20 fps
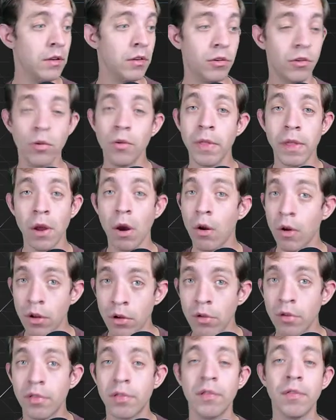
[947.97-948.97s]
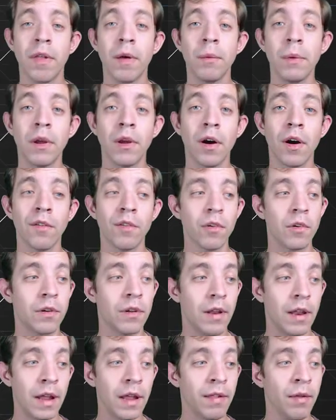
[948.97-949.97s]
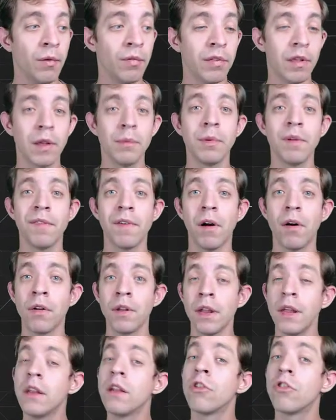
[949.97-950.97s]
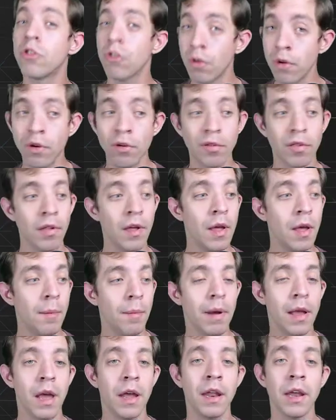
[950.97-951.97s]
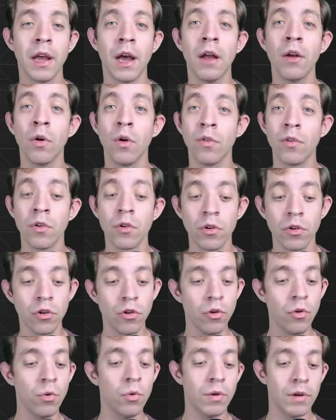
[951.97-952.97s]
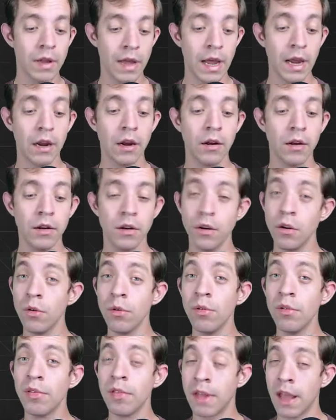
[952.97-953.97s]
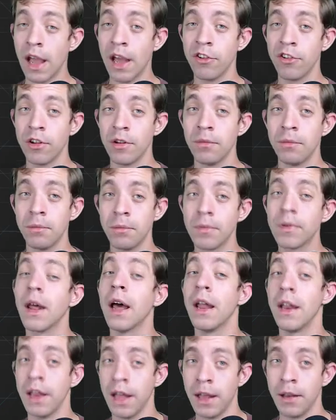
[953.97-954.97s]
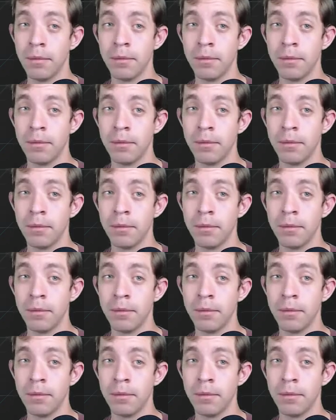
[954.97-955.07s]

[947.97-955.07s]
to the articles that we covered today, those can be found in the show notes by heading on over to TechNewsGadget.net.